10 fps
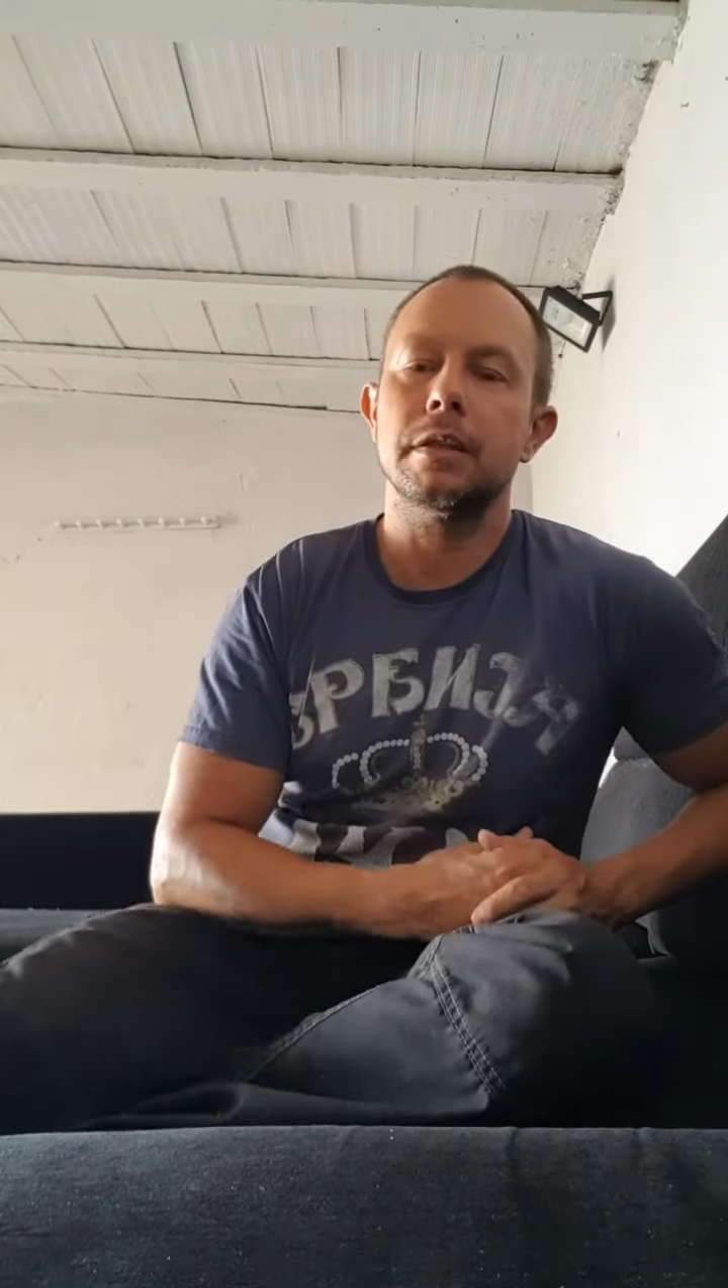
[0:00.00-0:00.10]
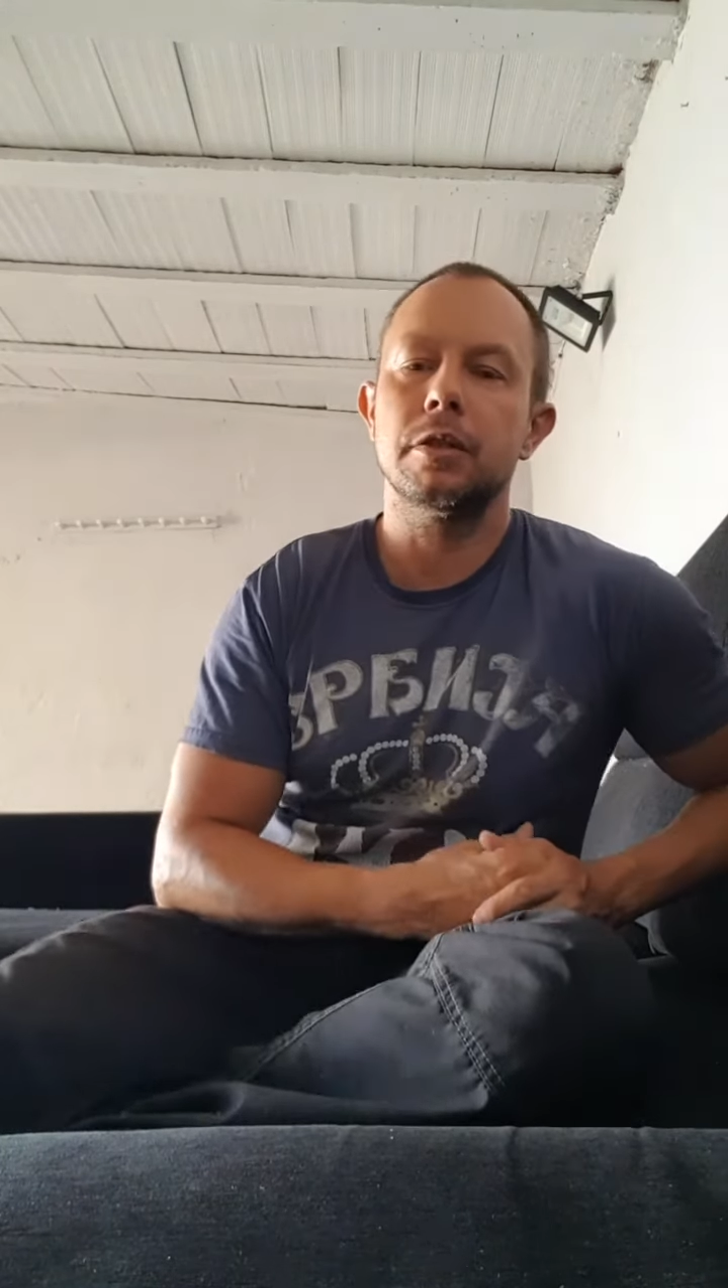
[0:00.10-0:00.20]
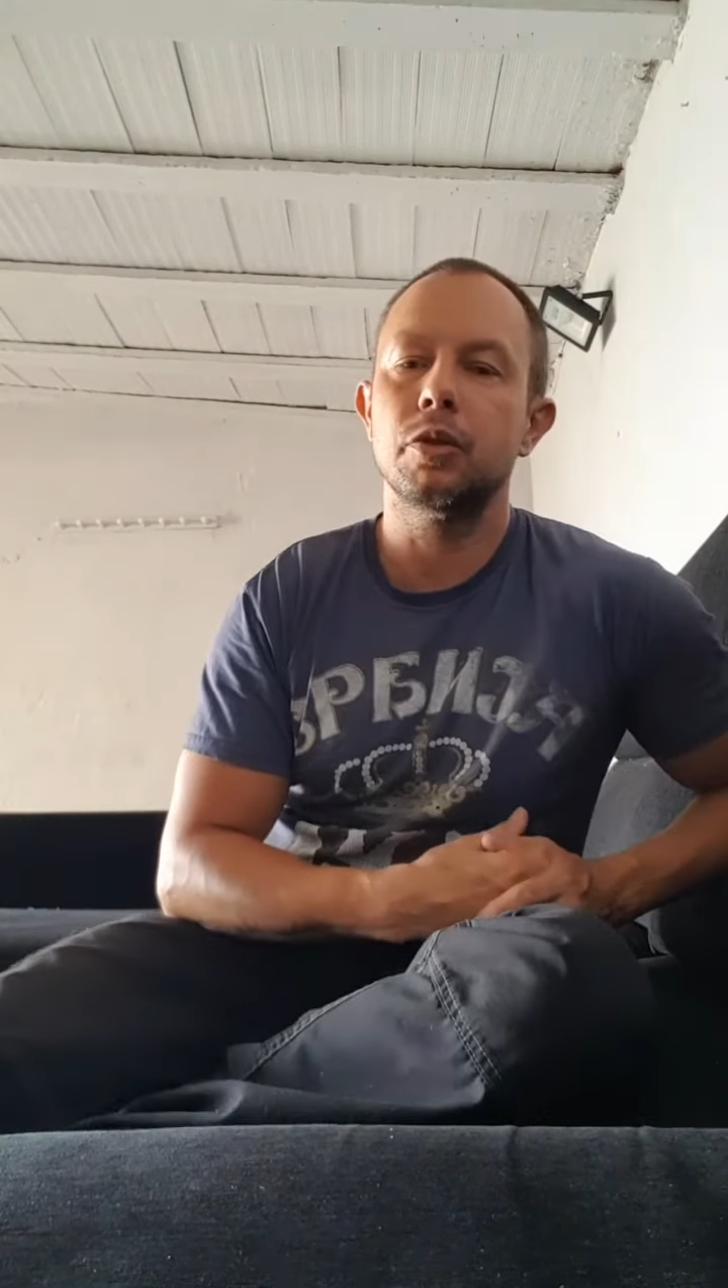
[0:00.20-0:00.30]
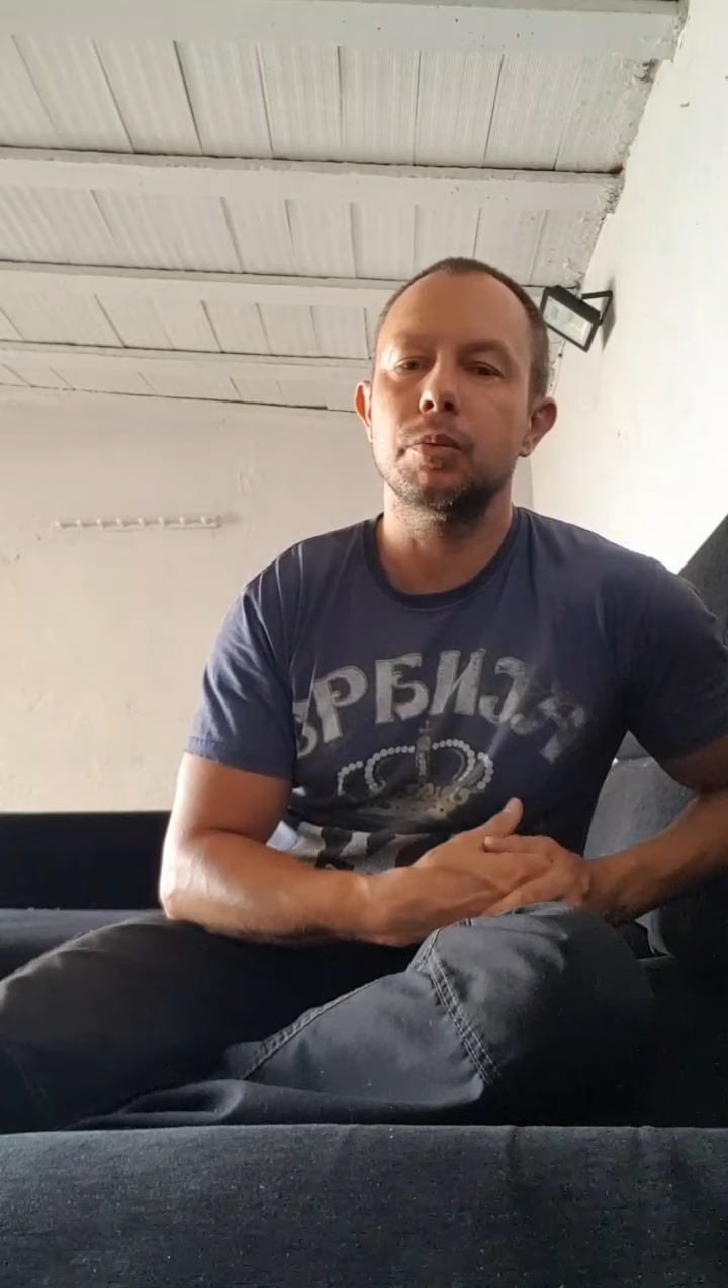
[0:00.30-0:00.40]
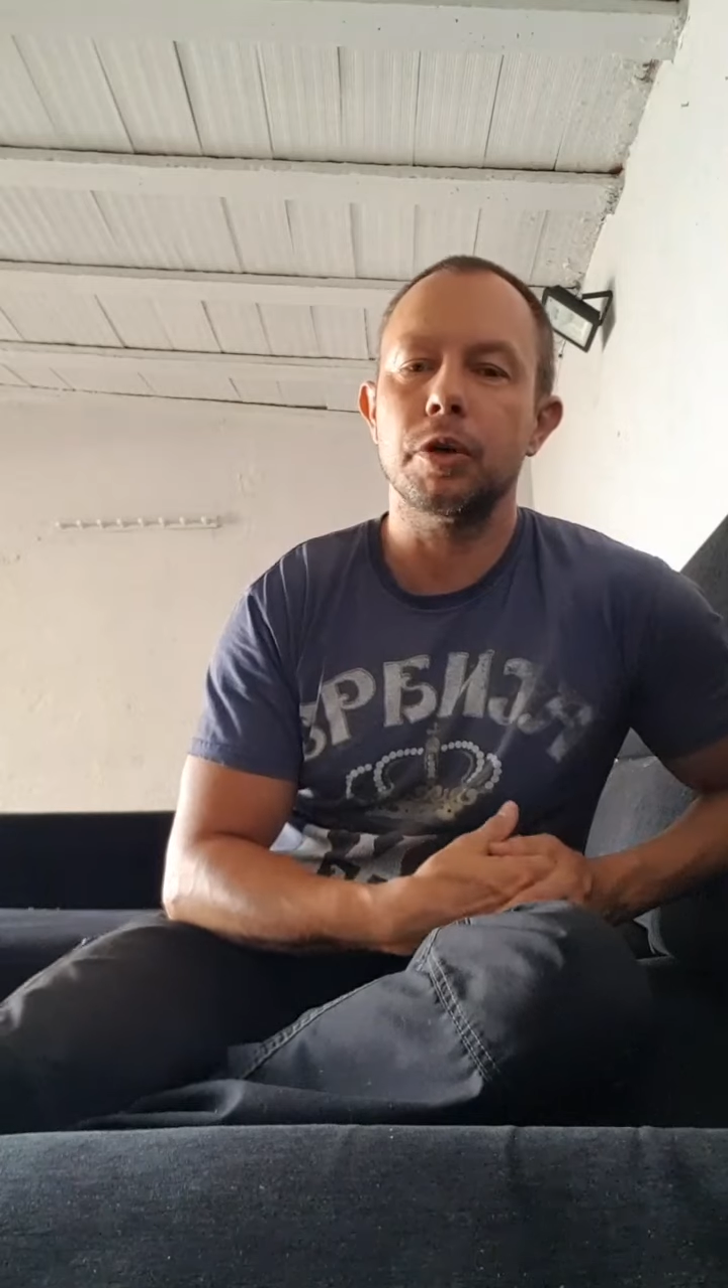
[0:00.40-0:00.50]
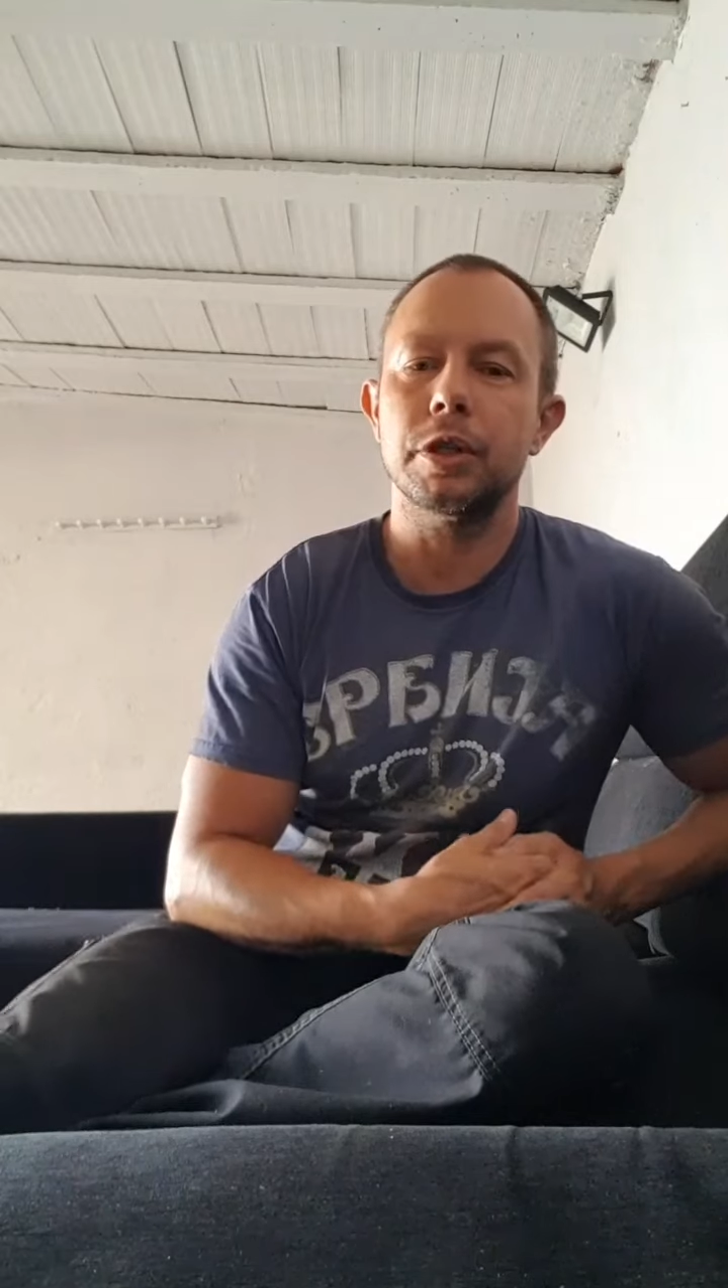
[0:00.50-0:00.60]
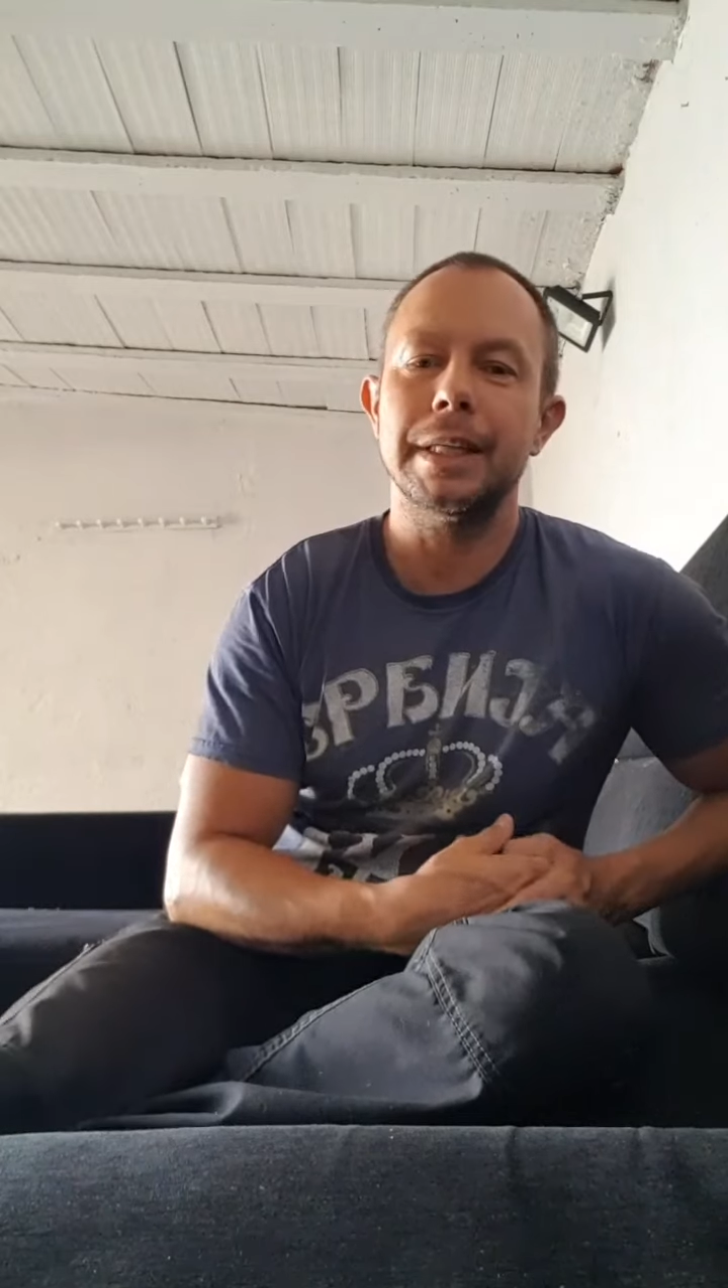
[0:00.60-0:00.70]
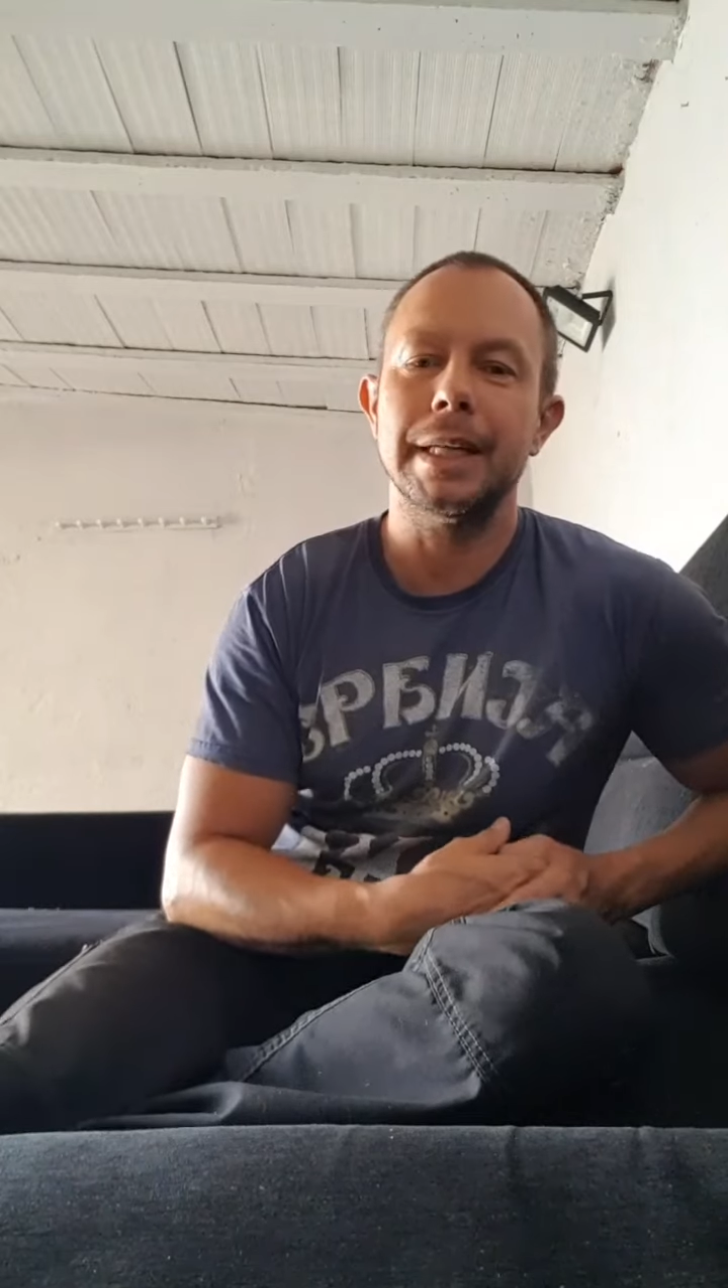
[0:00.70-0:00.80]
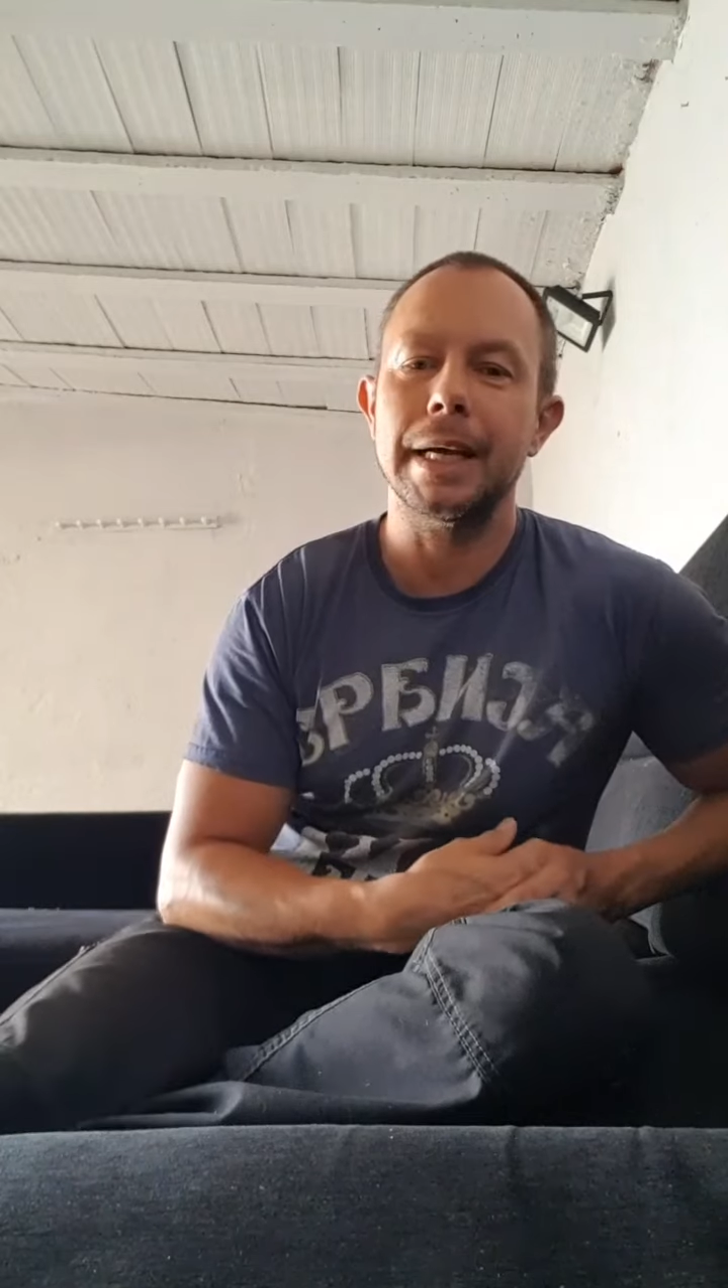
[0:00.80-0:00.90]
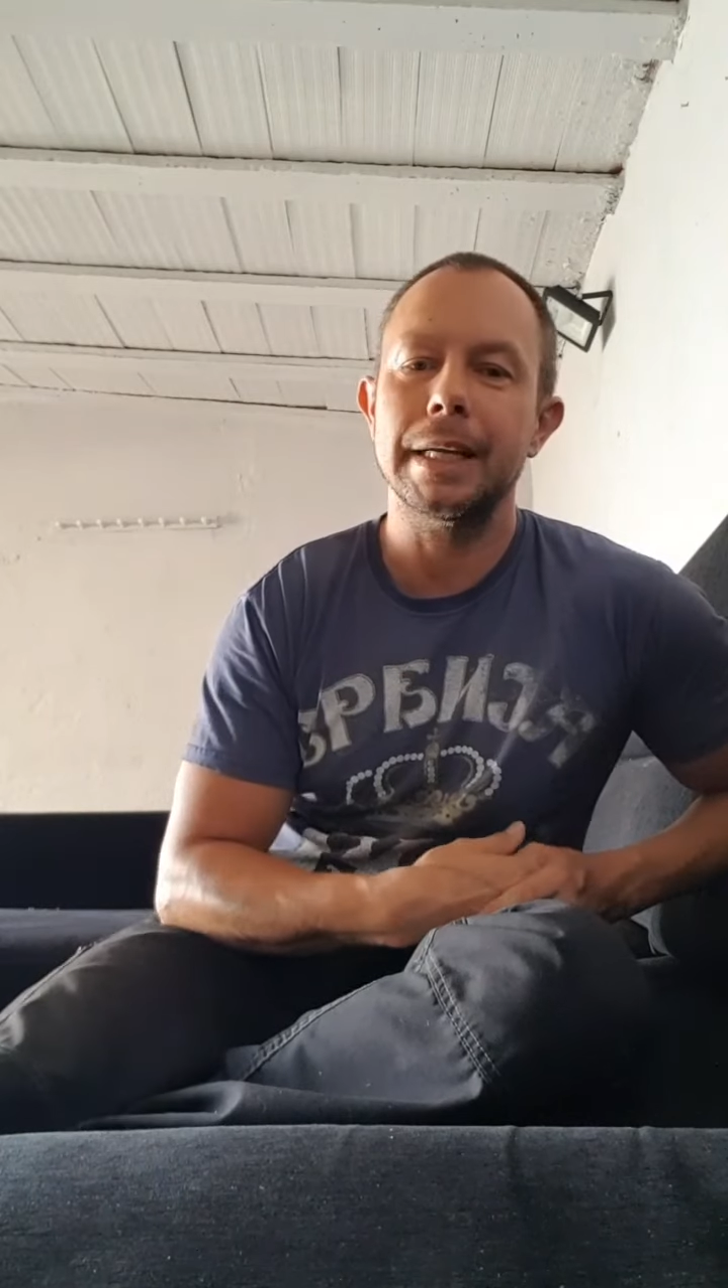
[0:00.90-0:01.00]

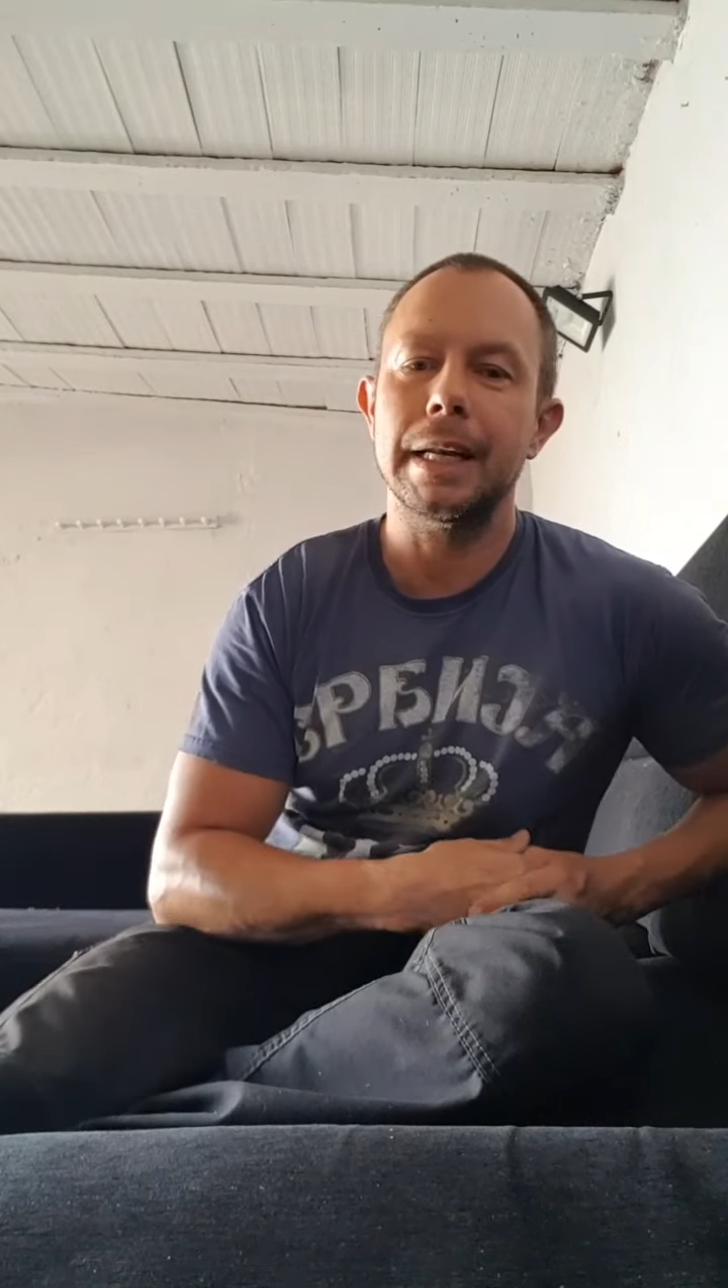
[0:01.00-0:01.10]
2.9